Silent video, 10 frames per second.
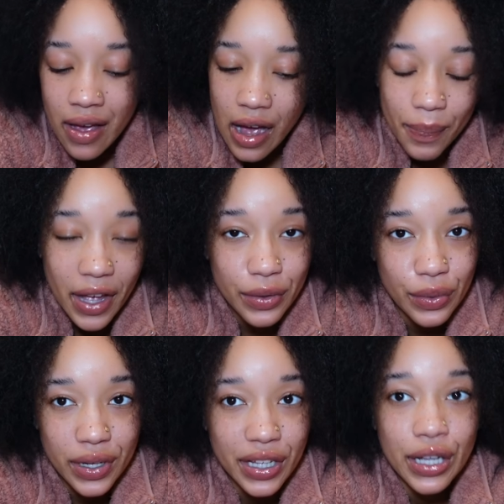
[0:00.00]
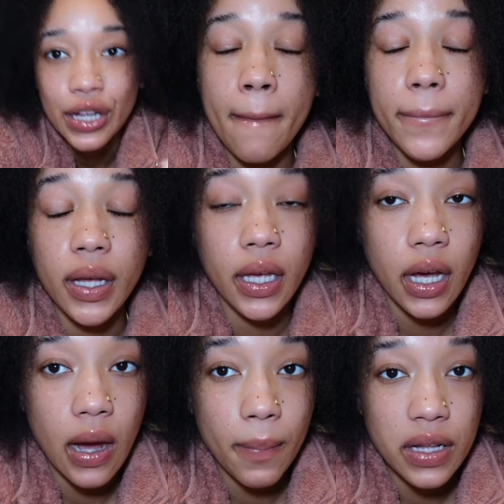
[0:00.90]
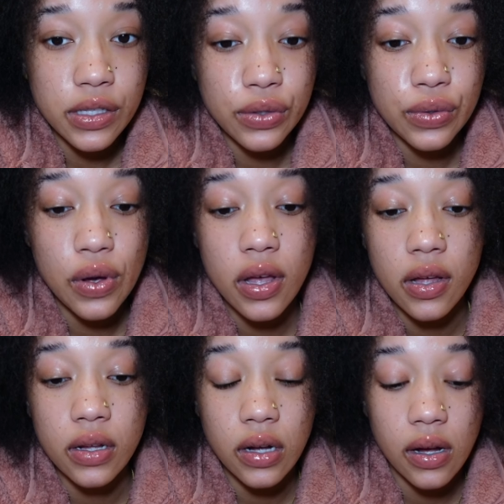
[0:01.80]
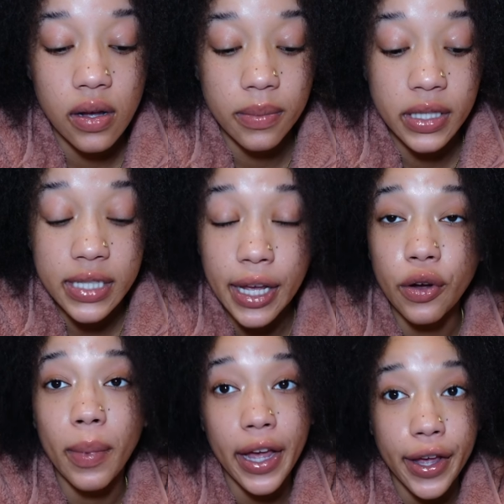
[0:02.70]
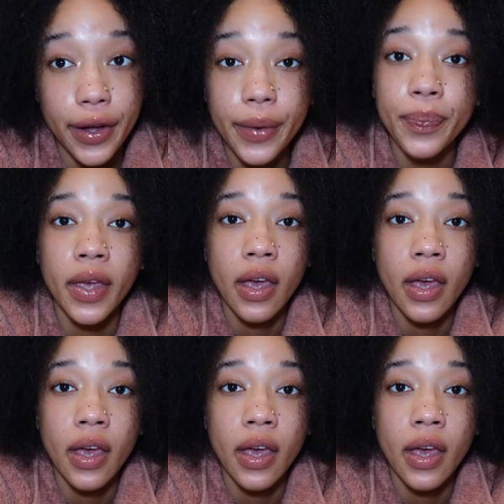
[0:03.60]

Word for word: I'm not doing it. But yeah, I'm about to um, detangle my hair.